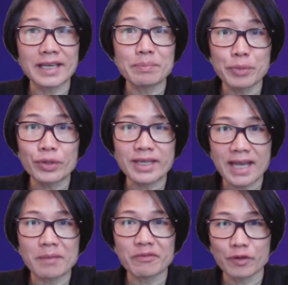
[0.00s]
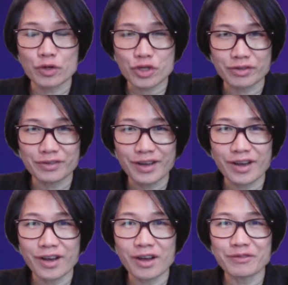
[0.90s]
boot camp version
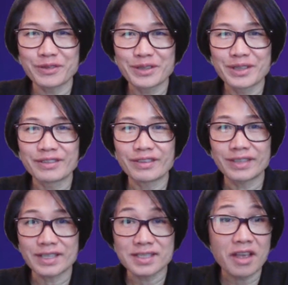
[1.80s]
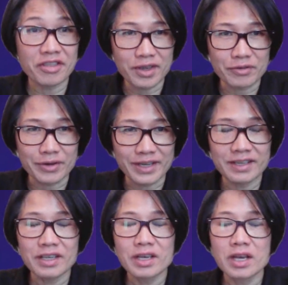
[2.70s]
of design theory,
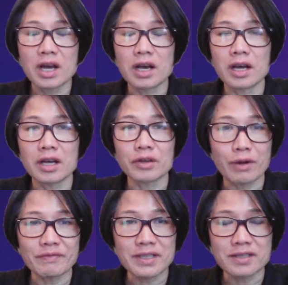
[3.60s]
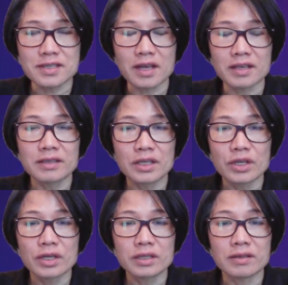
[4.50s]
graphic design.
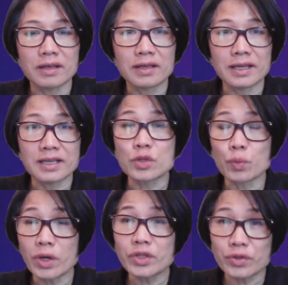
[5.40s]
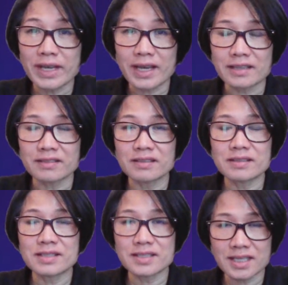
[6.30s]
It is what you can
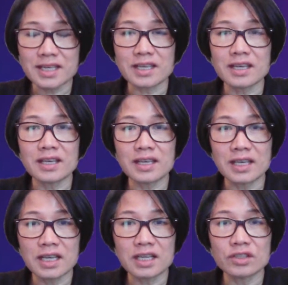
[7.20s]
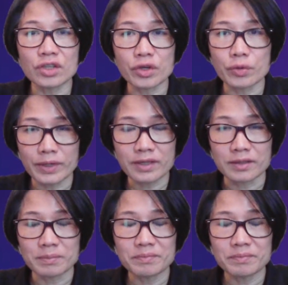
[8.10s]
see in the curriculum.